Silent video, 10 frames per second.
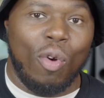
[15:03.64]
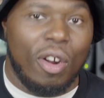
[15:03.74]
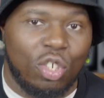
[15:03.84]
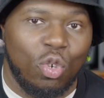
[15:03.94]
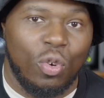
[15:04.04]
to
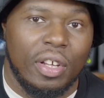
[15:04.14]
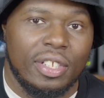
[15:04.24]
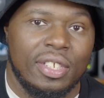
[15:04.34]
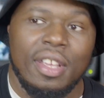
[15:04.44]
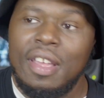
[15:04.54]
work
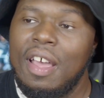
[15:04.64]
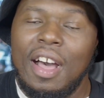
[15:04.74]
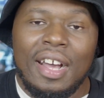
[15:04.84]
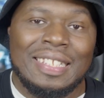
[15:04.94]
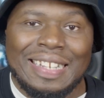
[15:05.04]
towards.
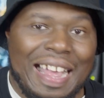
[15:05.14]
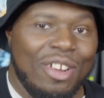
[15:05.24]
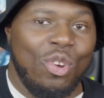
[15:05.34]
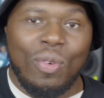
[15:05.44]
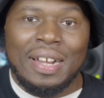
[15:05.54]
Us not
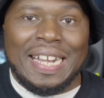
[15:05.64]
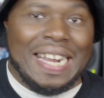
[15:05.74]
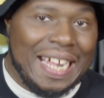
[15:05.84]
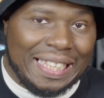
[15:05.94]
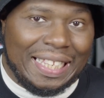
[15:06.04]
knowing
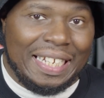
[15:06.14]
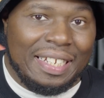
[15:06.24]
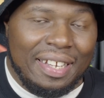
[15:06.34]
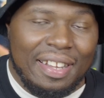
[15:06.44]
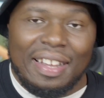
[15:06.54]
nothing,
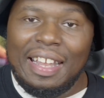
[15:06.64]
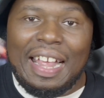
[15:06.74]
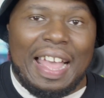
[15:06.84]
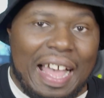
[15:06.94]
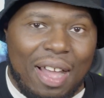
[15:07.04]
like
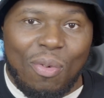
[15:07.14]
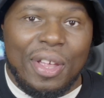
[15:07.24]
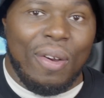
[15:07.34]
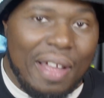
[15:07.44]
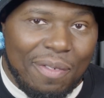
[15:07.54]
how are we
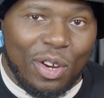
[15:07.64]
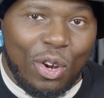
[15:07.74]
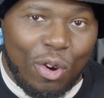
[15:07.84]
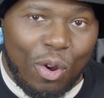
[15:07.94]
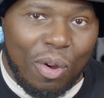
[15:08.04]
gonna ever
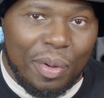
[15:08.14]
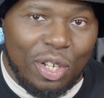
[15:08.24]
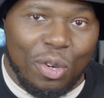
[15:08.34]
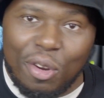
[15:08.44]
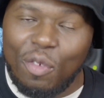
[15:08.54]
grow what we
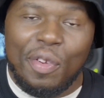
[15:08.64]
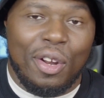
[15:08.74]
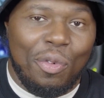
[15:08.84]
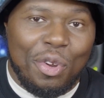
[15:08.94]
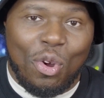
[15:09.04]
doing if we
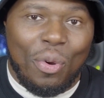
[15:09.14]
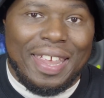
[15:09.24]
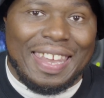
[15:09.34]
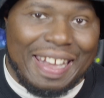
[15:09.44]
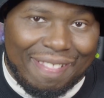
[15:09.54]
don't know
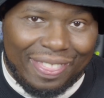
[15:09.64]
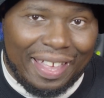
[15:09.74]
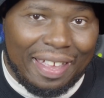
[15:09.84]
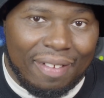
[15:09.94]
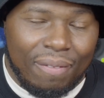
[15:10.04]

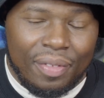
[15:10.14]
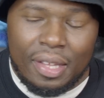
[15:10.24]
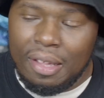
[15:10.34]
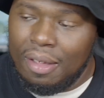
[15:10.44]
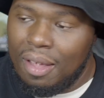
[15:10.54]
anything?
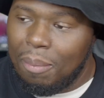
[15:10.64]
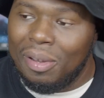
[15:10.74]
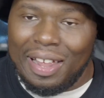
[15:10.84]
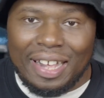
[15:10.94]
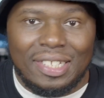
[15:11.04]
But
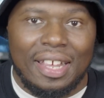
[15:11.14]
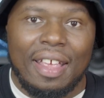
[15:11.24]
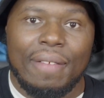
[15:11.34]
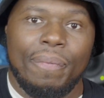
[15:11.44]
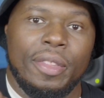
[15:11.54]
like I
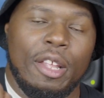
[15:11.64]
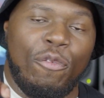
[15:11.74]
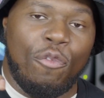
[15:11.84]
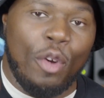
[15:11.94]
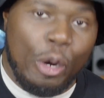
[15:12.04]
say, the
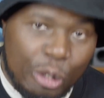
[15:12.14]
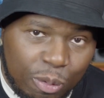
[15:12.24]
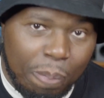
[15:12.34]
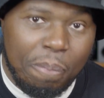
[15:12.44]
first